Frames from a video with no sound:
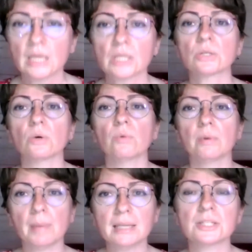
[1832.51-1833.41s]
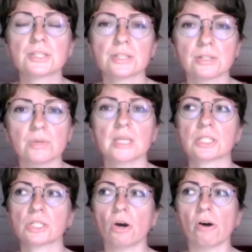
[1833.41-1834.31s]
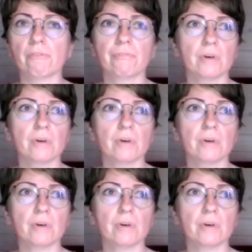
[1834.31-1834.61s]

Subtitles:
So we made a series of